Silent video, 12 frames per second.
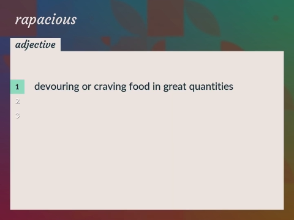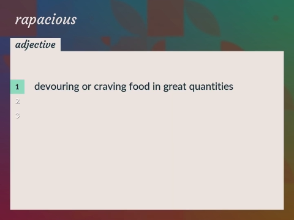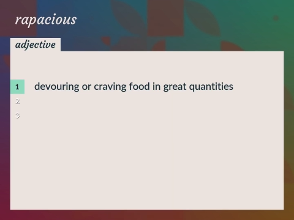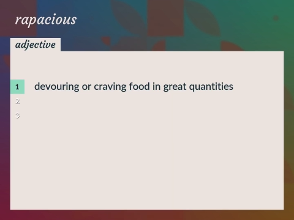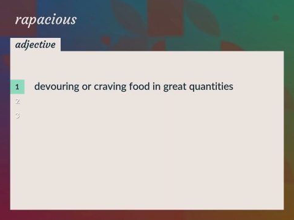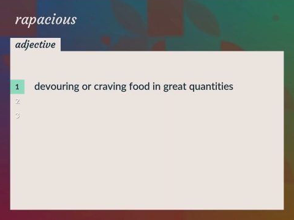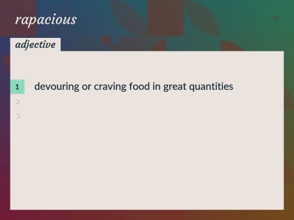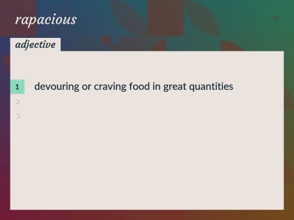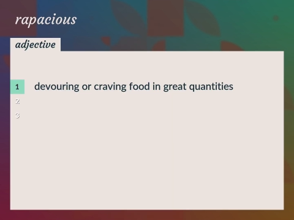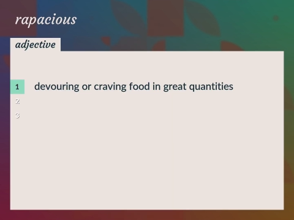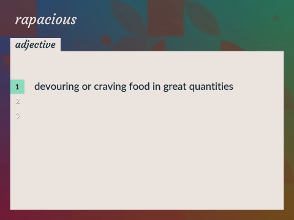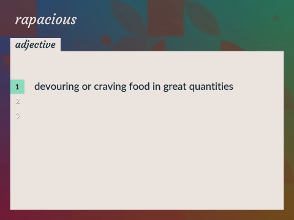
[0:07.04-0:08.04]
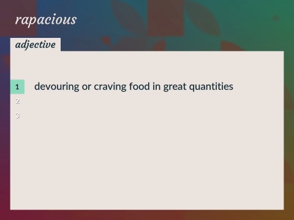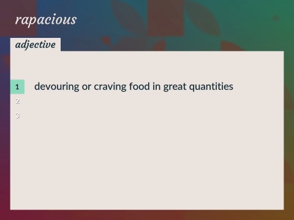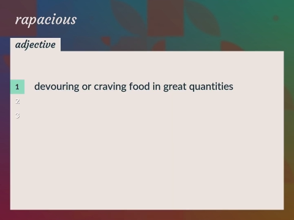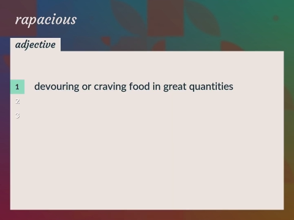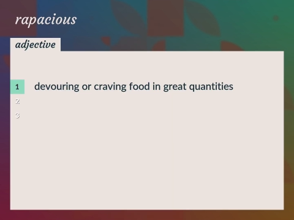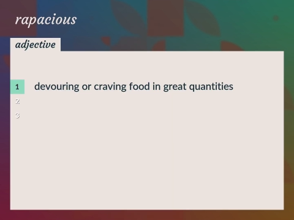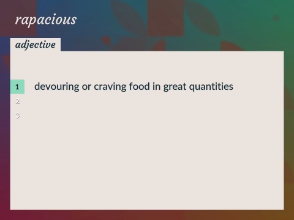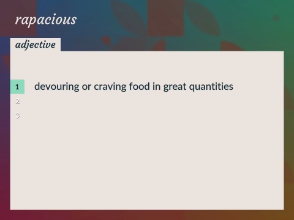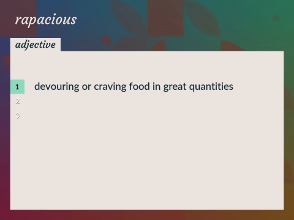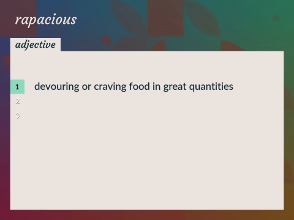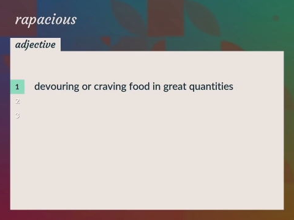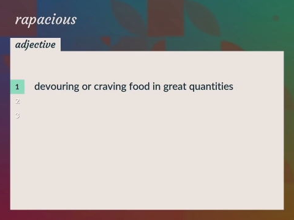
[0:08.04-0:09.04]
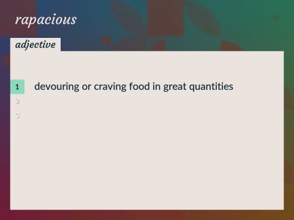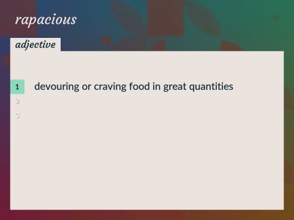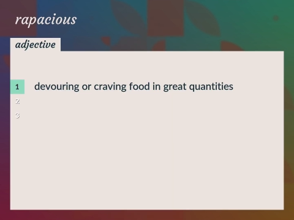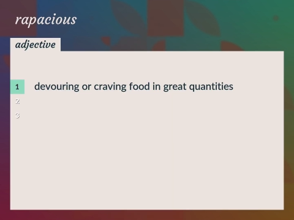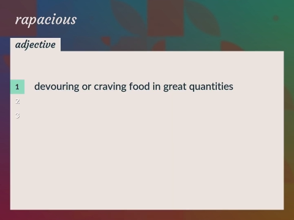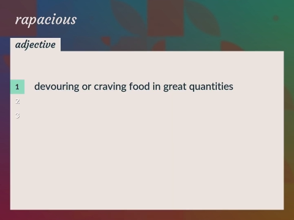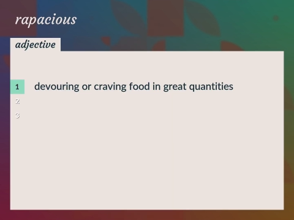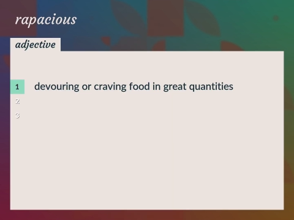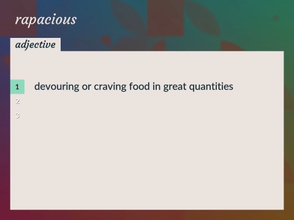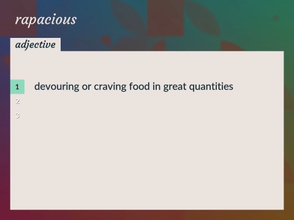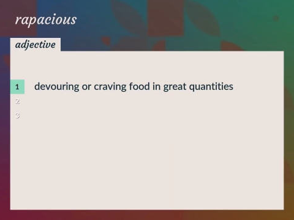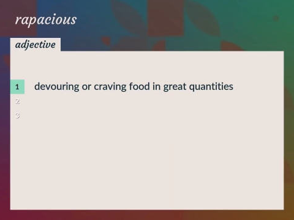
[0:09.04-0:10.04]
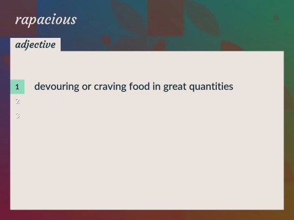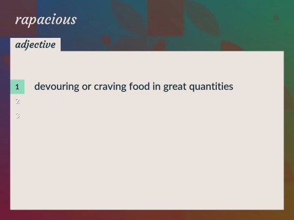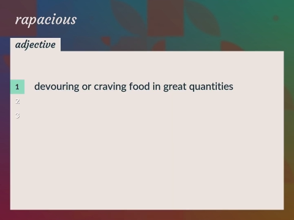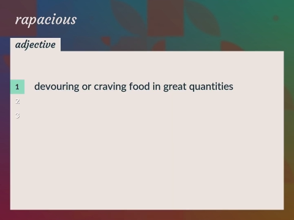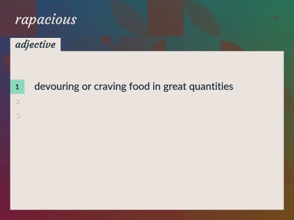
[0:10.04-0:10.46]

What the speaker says: [unreadable: no face in view]